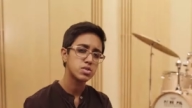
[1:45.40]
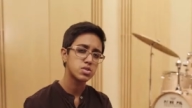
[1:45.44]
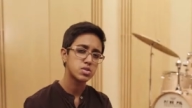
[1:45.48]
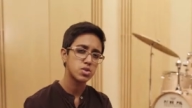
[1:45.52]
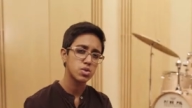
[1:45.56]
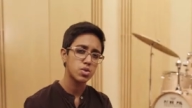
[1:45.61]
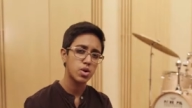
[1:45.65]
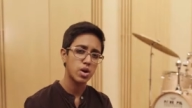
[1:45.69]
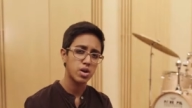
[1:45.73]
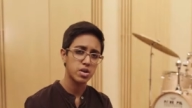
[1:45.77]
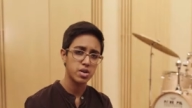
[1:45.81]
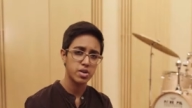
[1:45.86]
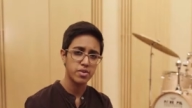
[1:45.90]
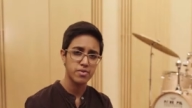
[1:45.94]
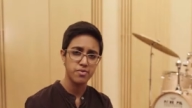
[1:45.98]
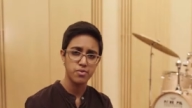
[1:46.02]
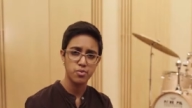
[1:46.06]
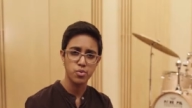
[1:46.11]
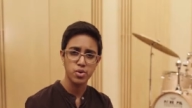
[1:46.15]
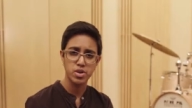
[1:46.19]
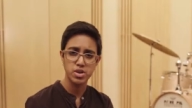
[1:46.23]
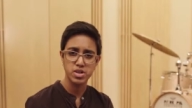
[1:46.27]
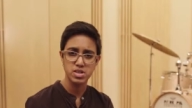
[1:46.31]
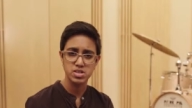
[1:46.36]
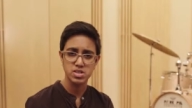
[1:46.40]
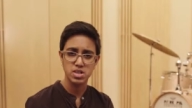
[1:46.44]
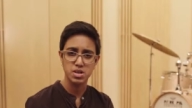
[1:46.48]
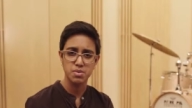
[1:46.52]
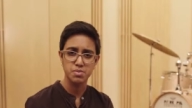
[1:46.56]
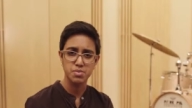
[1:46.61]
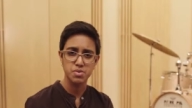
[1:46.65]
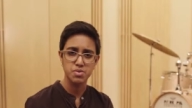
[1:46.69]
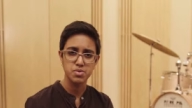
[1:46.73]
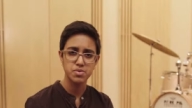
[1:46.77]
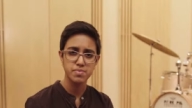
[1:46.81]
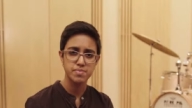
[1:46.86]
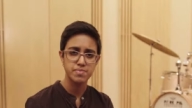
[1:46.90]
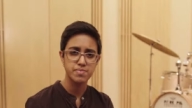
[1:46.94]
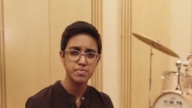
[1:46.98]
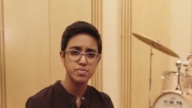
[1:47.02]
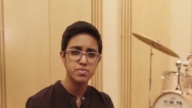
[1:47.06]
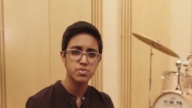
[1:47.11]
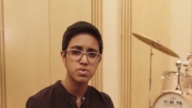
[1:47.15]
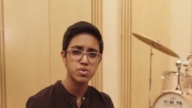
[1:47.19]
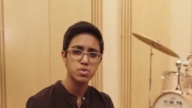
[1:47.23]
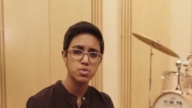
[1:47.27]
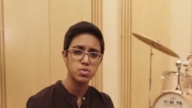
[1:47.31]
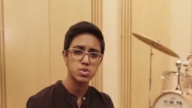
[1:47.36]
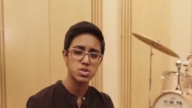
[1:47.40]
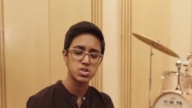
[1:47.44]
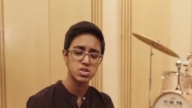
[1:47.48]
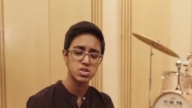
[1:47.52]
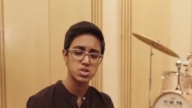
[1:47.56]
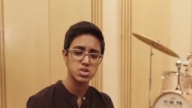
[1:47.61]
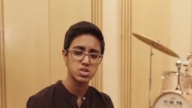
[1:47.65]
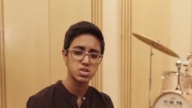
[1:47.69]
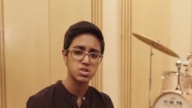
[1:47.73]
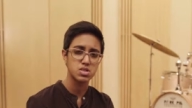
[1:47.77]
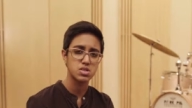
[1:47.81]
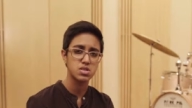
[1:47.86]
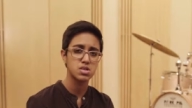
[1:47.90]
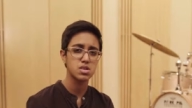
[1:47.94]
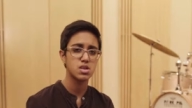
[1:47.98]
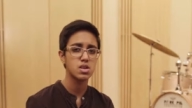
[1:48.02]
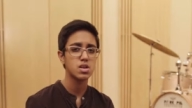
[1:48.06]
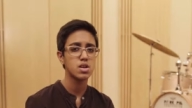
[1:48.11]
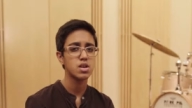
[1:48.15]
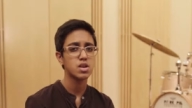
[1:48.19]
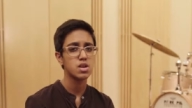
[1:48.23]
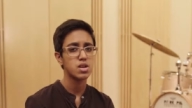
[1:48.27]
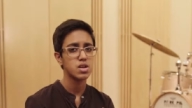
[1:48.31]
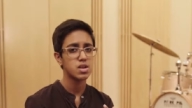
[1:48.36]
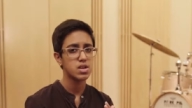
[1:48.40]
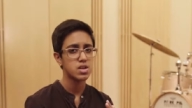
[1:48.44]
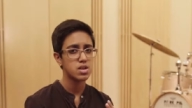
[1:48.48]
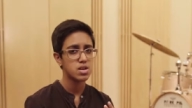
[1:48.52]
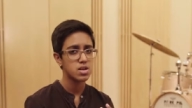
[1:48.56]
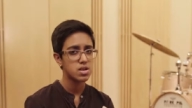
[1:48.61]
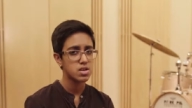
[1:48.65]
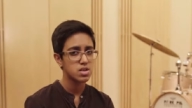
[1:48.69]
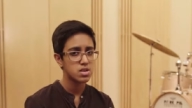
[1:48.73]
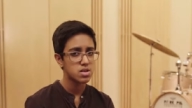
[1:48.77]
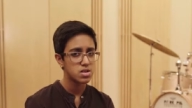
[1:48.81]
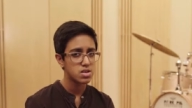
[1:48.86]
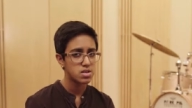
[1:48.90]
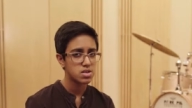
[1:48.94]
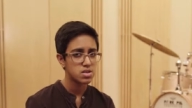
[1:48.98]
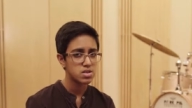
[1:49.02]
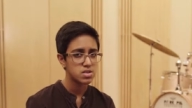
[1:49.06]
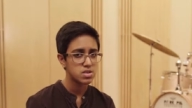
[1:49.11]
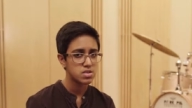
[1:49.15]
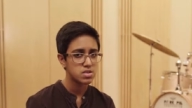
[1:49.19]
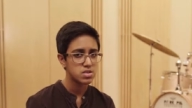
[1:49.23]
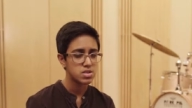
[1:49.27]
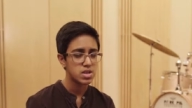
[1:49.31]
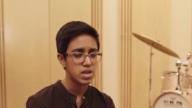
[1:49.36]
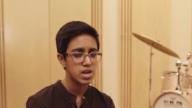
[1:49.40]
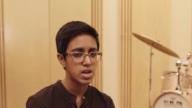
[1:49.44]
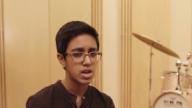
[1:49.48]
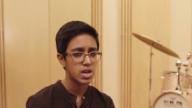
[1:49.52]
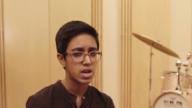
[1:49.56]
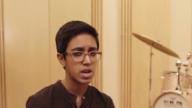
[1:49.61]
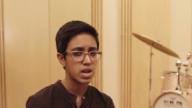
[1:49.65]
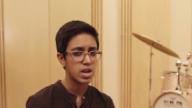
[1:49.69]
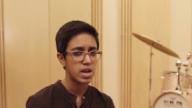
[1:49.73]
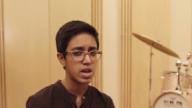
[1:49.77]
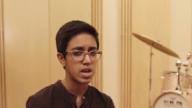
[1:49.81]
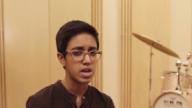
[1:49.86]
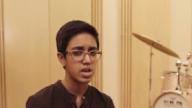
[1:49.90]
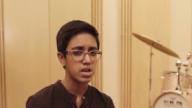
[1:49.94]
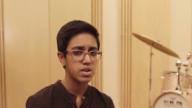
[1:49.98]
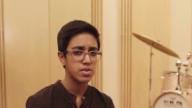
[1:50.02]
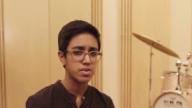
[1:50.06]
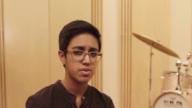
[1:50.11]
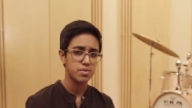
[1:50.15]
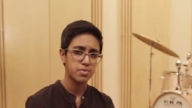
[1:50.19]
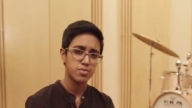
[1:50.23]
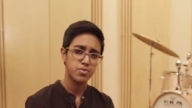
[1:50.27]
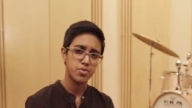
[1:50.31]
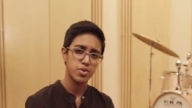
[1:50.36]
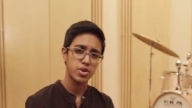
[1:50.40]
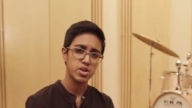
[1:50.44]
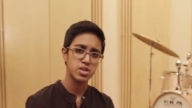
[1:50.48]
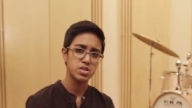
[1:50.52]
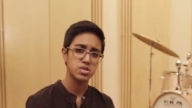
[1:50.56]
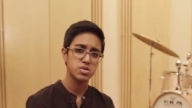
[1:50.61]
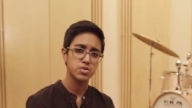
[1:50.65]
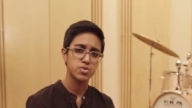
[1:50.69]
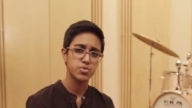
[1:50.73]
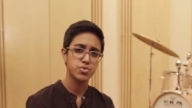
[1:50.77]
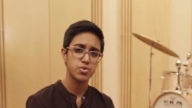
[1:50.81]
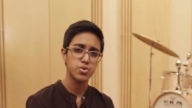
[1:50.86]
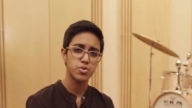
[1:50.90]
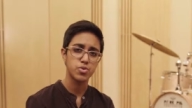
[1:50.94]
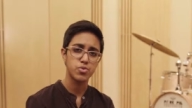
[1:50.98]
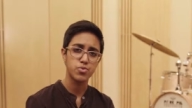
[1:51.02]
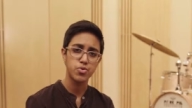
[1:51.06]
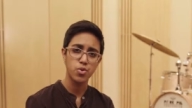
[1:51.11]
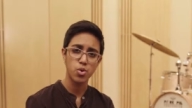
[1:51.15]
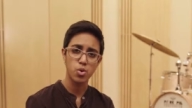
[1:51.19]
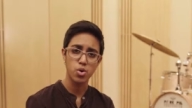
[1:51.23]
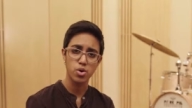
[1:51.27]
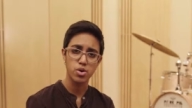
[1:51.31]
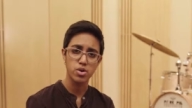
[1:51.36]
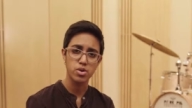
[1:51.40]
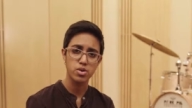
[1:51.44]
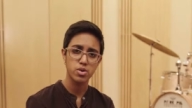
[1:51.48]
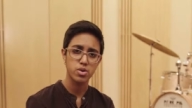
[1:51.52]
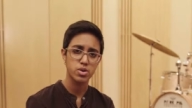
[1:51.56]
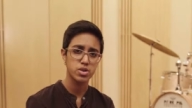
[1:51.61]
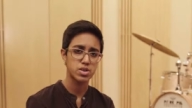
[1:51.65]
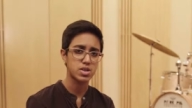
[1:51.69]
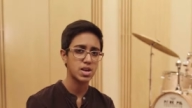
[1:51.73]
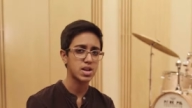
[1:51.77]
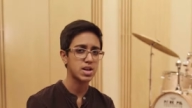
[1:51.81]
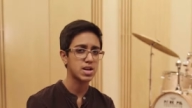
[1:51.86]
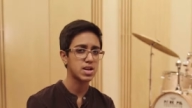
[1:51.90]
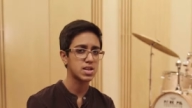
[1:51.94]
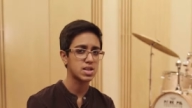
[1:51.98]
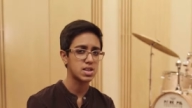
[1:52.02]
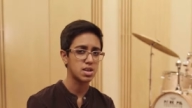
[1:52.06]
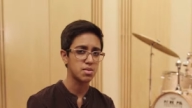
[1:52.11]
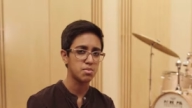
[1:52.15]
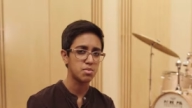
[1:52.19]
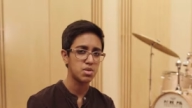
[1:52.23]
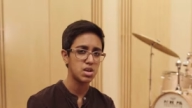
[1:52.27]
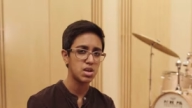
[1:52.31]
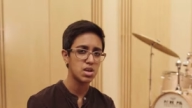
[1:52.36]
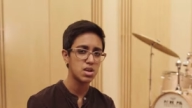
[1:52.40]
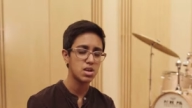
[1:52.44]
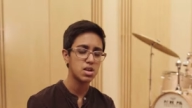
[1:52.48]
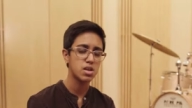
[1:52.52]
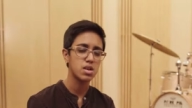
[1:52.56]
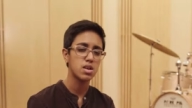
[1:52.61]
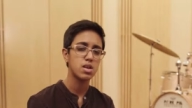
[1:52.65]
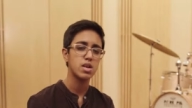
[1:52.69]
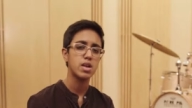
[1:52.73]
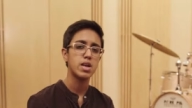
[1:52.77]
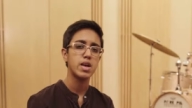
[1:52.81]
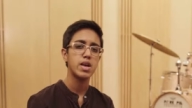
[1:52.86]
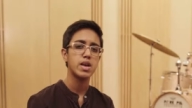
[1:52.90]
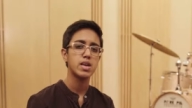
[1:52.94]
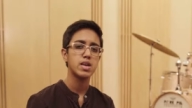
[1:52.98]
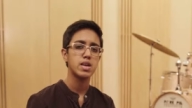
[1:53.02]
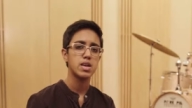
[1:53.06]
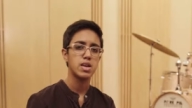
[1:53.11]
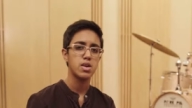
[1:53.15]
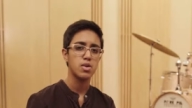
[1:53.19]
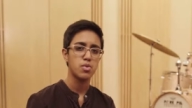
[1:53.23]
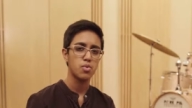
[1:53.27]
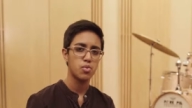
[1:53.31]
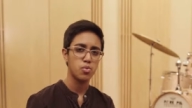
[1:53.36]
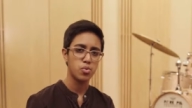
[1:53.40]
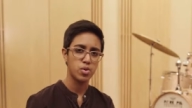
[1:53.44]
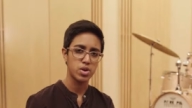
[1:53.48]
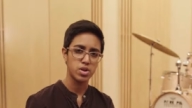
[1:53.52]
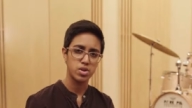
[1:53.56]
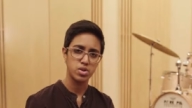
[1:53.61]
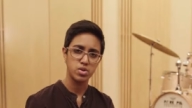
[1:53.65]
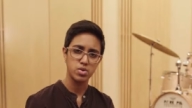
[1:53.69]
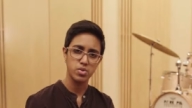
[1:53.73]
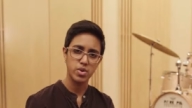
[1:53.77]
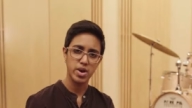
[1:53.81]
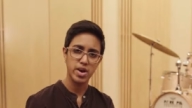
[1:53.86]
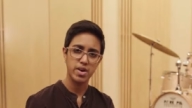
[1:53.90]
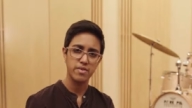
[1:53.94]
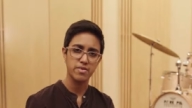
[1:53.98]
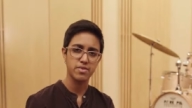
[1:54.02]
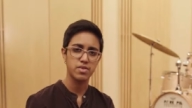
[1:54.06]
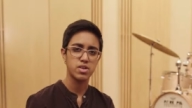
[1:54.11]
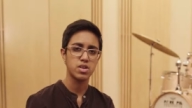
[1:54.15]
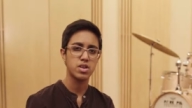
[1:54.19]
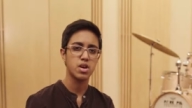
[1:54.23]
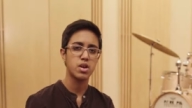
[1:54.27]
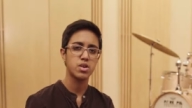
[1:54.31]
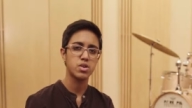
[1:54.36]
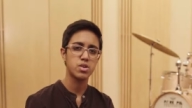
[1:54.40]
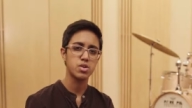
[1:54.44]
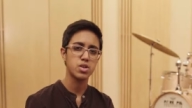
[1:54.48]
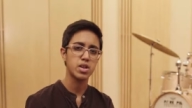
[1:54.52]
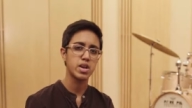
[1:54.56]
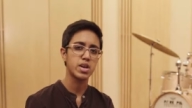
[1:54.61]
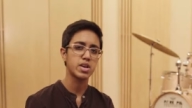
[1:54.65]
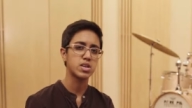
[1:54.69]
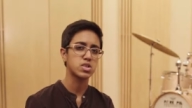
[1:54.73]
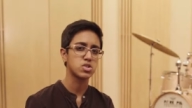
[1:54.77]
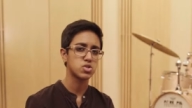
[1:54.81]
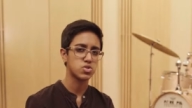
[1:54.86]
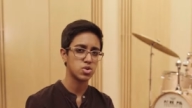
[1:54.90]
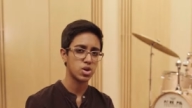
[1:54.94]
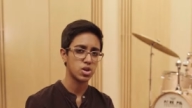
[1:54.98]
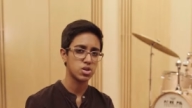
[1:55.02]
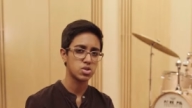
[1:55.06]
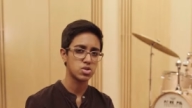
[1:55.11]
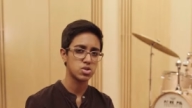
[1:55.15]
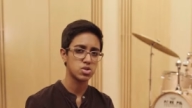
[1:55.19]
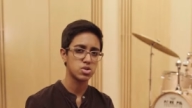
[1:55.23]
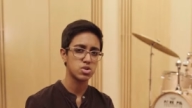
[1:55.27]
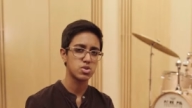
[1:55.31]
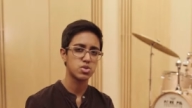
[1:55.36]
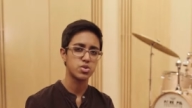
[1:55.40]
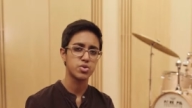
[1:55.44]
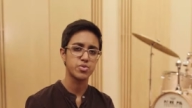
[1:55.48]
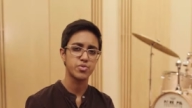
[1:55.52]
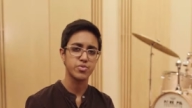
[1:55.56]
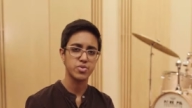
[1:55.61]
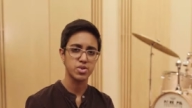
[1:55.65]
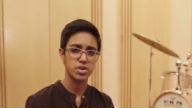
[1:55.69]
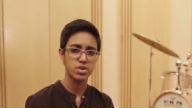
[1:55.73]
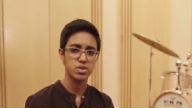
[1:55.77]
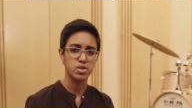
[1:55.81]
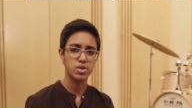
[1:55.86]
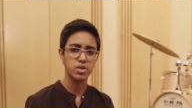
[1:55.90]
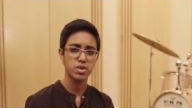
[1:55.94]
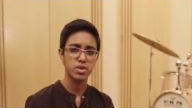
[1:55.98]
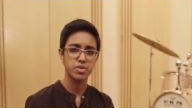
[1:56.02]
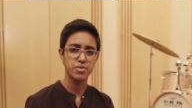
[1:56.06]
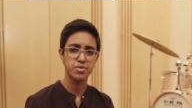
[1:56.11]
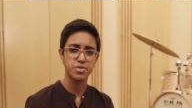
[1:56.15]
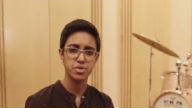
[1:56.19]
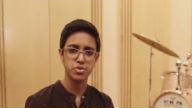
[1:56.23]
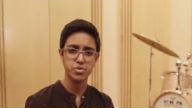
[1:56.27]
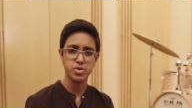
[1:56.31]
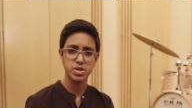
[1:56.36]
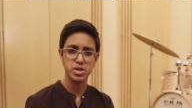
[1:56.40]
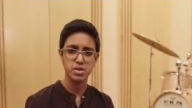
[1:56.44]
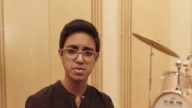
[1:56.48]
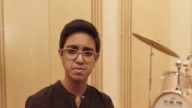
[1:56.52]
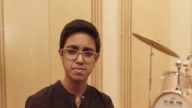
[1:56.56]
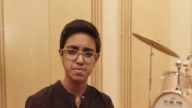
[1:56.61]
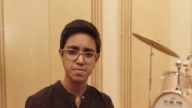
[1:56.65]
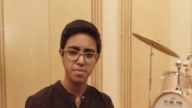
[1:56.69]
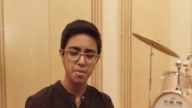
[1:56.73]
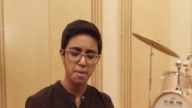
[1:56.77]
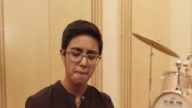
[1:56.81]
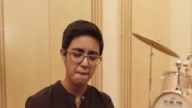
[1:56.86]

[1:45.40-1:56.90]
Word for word: So I'll give one example, which is saying a phrase of four or takadimi when you have an underlying structure or feel of three.